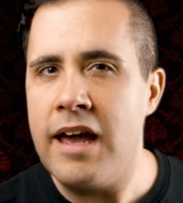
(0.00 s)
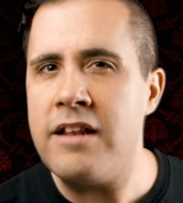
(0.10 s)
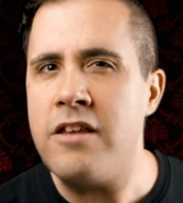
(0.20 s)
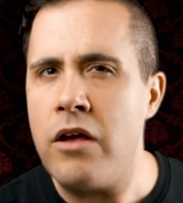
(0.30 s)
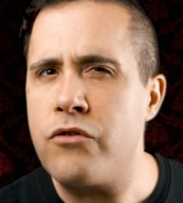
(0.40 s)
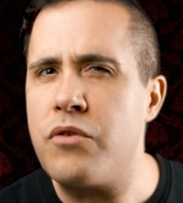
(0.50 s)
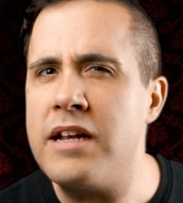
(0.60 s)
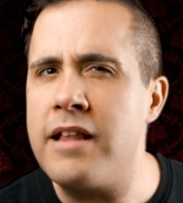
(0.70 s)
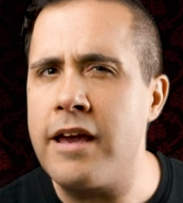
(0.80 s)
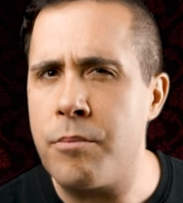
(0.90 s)
it does
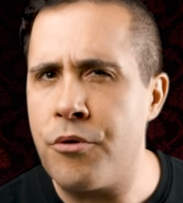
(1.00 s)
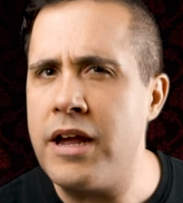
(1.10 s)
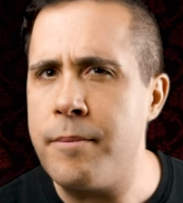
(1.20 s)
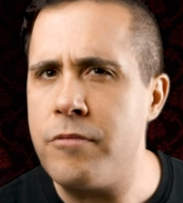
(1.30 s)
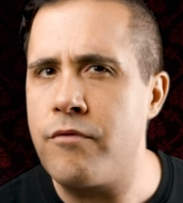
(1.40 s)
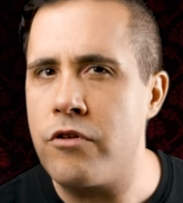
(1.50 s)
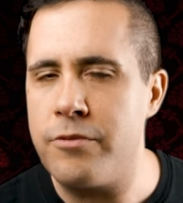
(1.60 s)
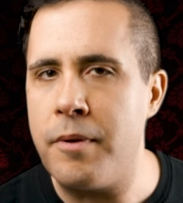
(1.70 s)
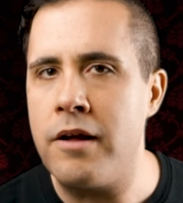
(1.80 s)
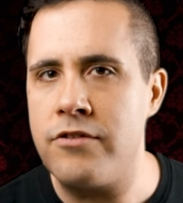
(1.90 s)
read like a preemptive
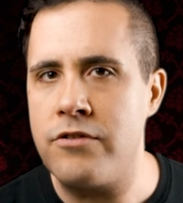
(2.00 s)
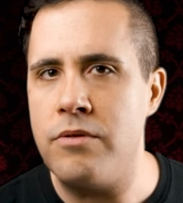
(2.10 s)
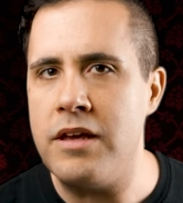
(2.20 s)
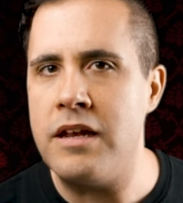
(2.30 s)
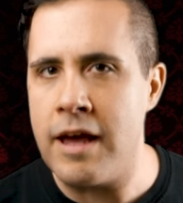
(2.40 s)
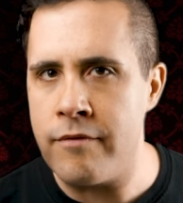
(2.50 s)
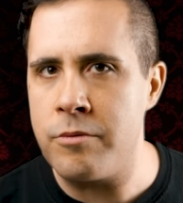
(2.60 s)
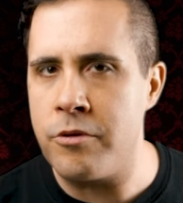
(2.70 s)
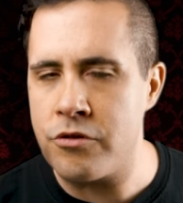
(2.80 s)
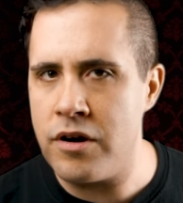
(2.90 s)
response to the
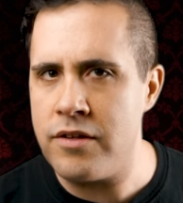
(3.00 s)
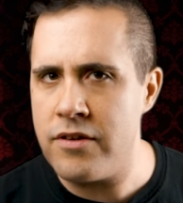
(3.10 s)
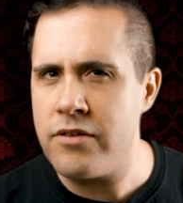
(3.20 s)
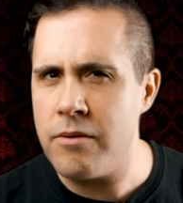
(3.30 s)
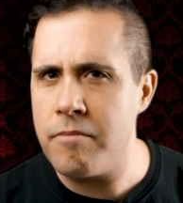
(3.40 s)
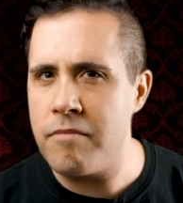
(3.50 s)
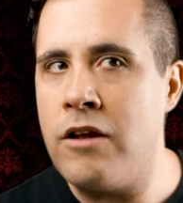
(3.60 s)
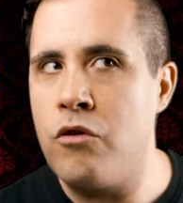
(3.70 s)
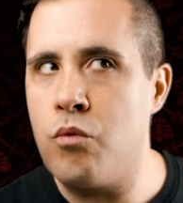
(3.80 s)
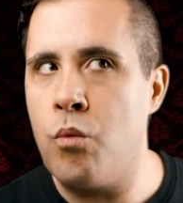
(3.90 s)
inevitable criticism.
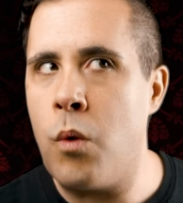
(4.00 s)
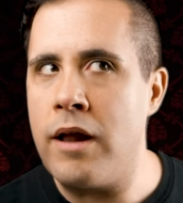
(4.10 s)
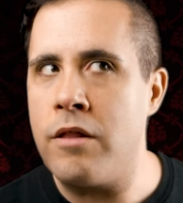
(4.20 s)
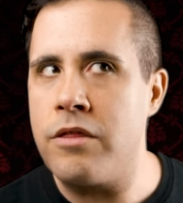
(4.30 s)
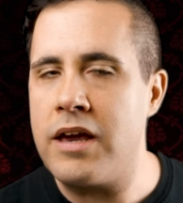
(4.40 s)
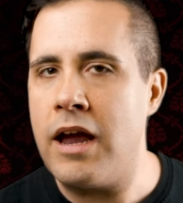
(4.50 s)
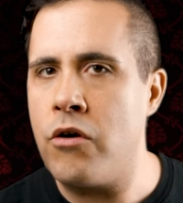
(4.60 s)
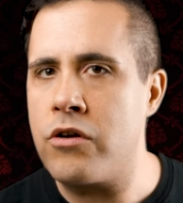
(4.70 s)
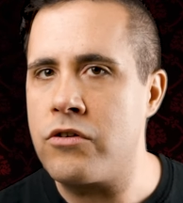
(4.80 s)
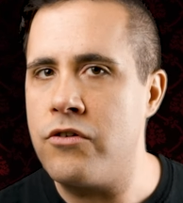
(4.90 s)
And while the
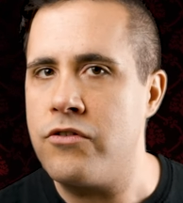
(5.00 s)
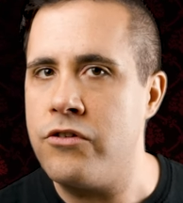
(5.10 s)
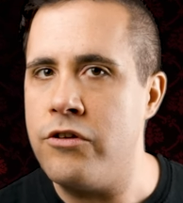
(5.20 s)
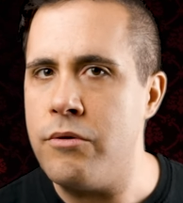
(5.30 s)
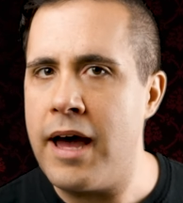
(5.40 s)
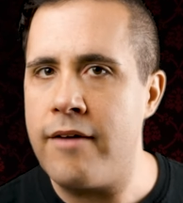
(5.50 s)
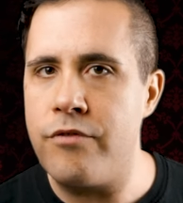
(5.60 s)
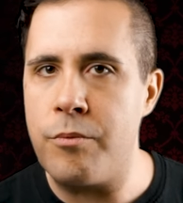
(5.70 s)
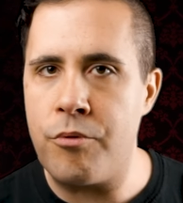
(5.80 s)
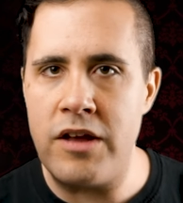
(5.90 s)
characters do
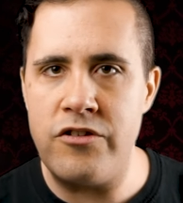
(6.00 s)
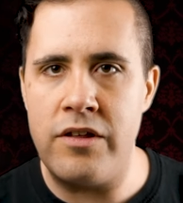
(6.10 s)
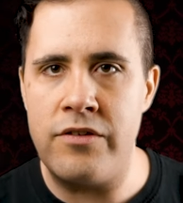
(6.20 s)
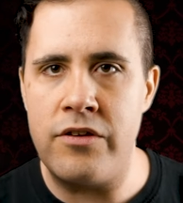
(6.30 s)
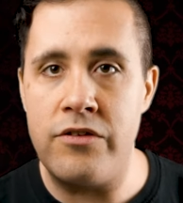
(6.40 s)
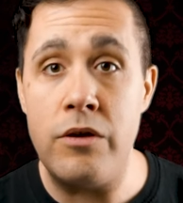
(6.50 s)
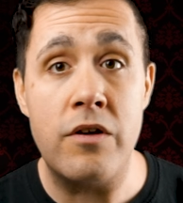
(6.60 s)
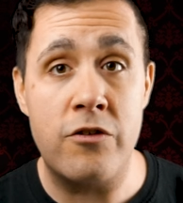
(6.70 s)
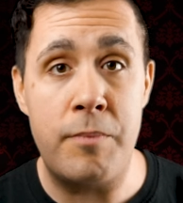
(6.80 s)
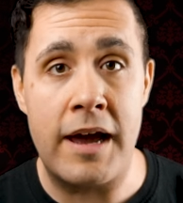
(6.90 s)
have the prejudices you'd
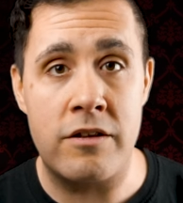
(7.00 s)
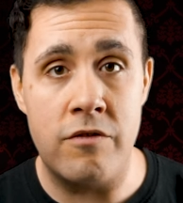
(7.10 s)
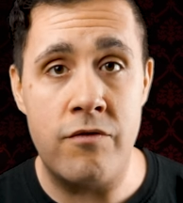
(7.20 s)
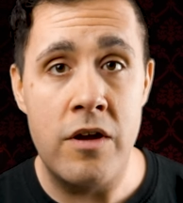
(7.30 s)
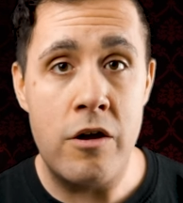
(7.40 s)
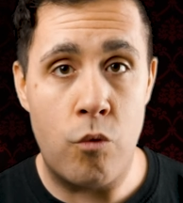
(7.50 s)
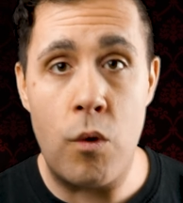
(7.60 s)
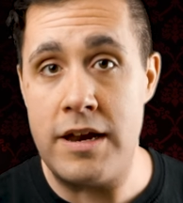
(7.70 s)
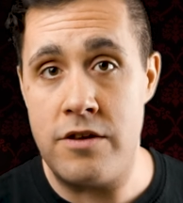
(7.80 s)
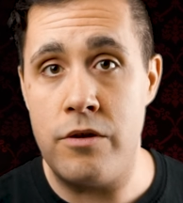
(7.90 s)
expect of
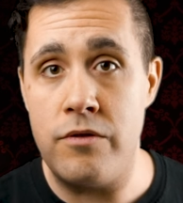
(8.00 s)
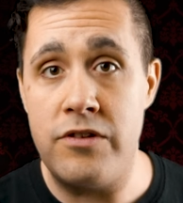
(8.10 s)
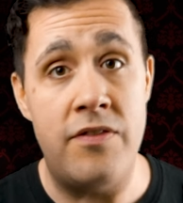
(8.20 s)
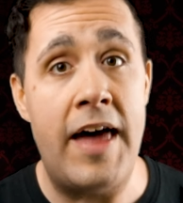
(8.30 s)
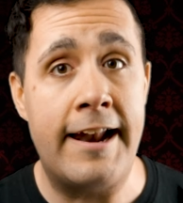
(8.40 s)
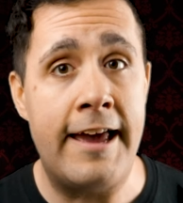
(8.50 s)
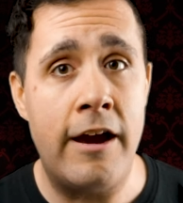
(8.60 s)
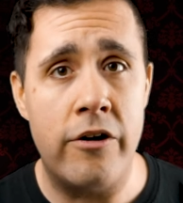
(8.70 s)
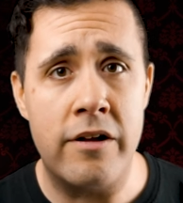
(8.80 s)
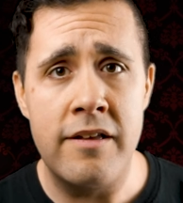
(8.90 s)
white dudes in that
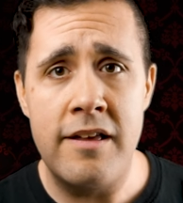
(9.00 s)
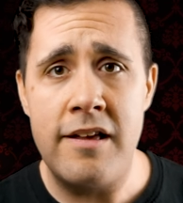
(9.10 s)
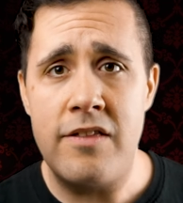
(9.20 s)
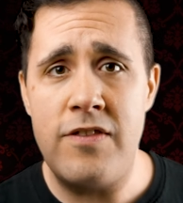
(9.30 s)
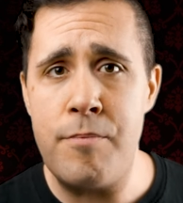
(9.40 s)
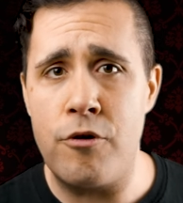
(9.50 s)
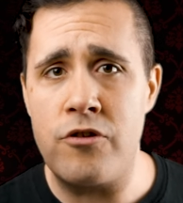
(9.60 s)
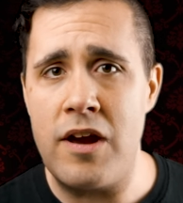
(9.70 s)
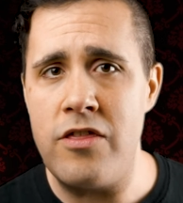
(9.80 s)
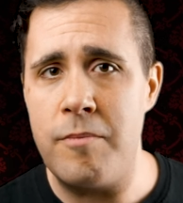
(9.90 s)
era, they
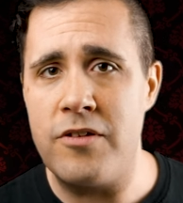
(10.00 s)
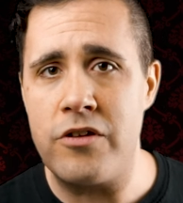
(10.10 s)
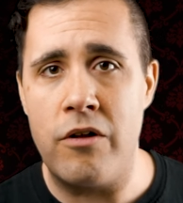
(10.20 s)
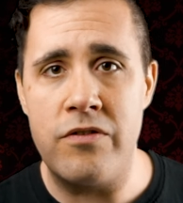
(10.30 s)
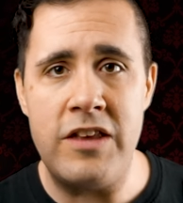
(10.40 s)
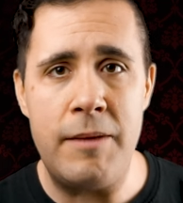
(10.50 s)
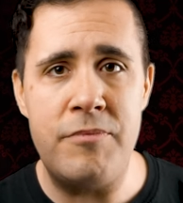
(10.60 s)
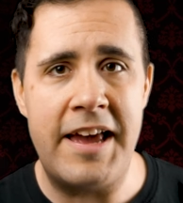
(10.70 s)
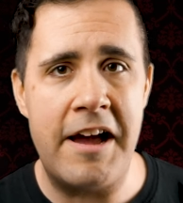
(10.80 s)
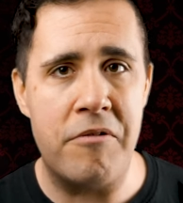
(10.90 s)
portray them as all
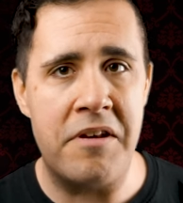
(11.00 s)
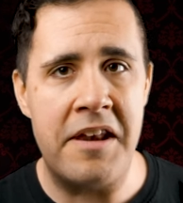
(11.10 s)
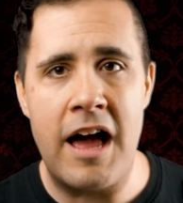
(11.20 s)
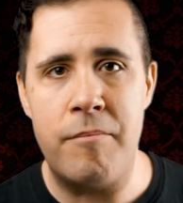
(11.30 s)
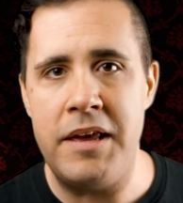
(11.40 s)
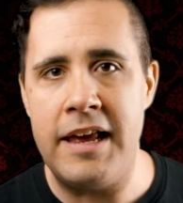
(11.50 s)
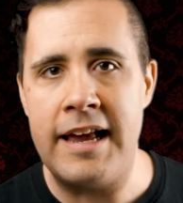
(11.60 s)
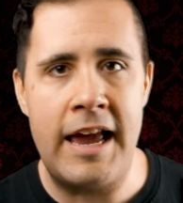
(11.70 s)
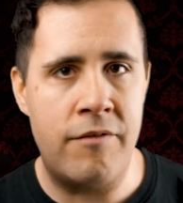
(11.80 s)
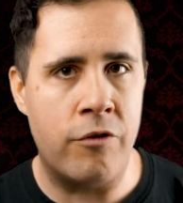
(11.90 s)
deep down not
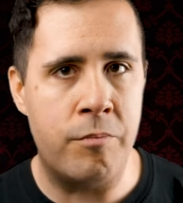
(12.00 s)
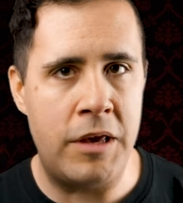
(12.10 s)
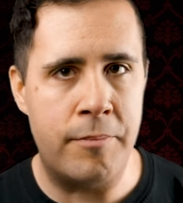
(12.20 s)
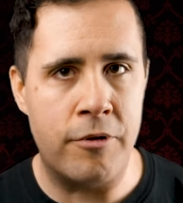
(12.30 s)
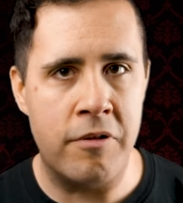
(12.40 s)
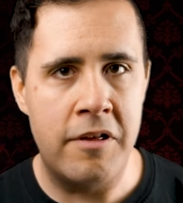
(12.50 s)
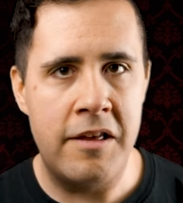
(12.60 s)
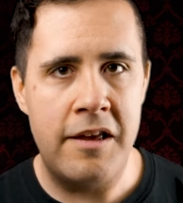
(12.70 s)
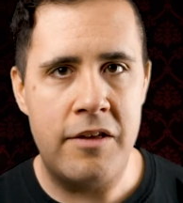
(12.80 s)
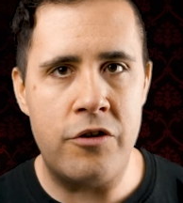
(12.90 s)
being hateful people.
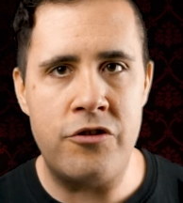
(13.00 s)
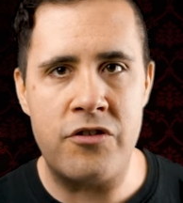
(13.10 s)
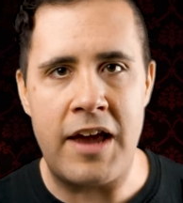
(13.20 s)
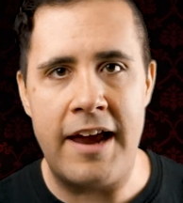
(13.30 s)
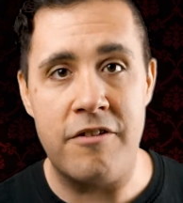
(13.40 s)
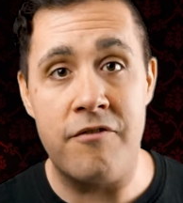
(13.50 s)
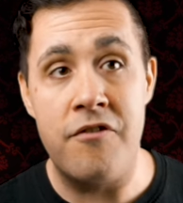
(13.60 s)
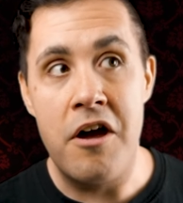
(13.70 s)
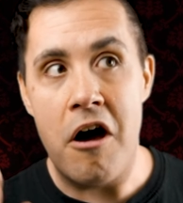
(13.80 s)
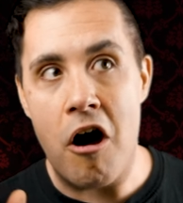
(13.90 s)
They're just kind of